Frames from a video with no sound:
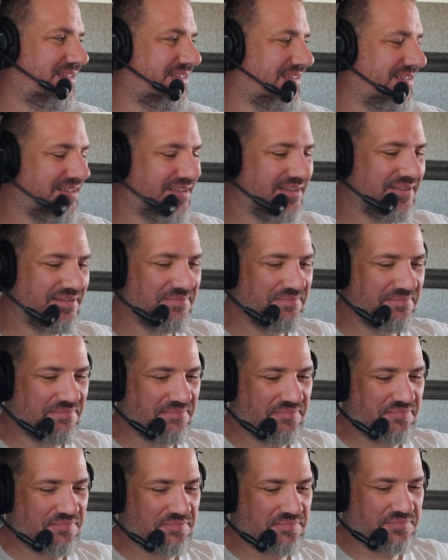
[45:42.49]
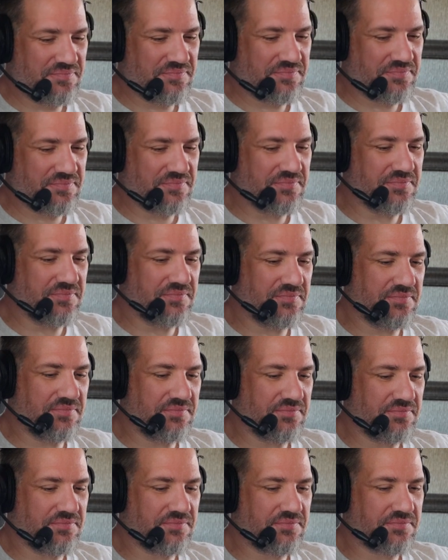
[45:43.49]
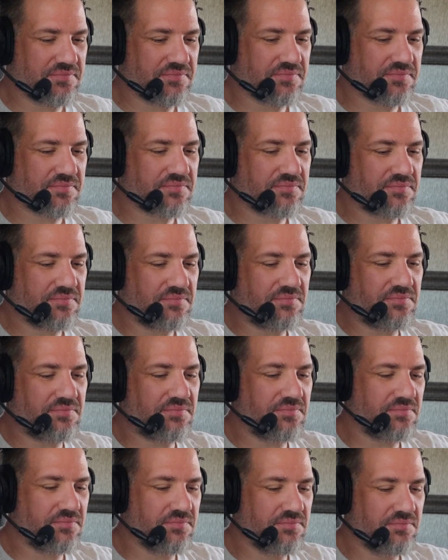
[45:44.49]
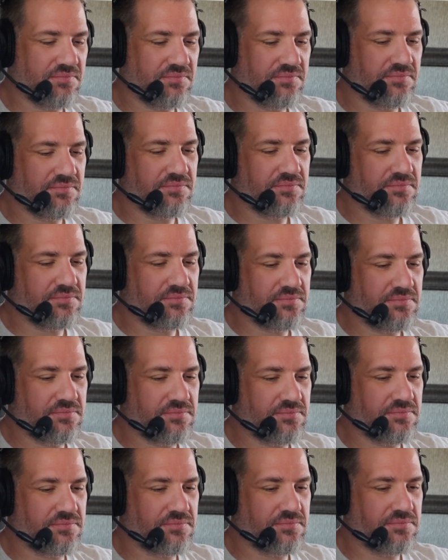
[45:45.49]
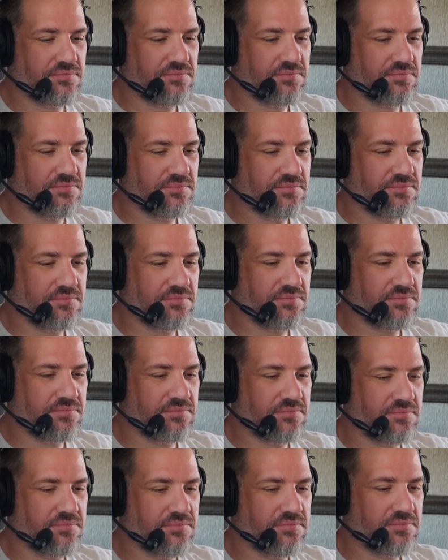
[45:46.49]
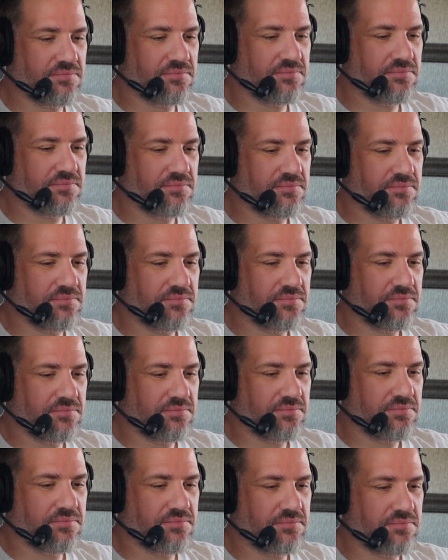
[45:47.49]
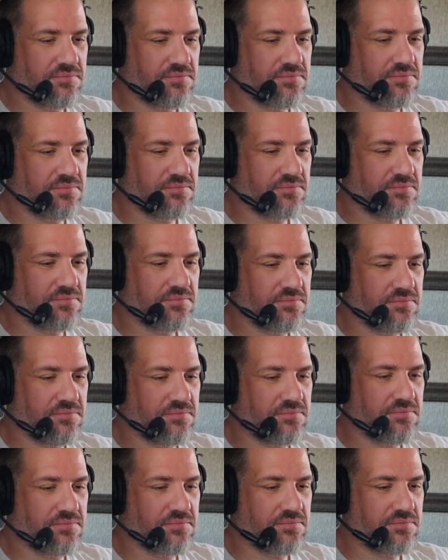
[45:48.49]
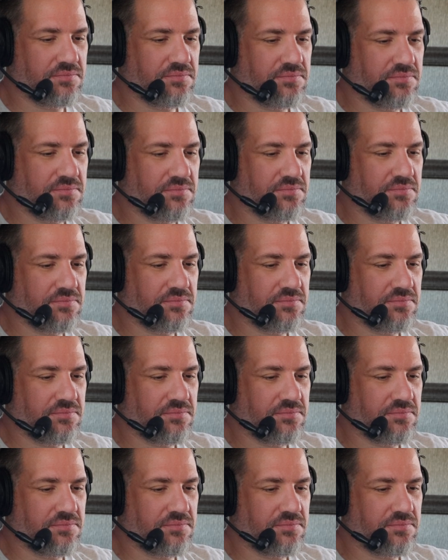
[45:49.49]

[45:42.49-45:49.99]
(silent)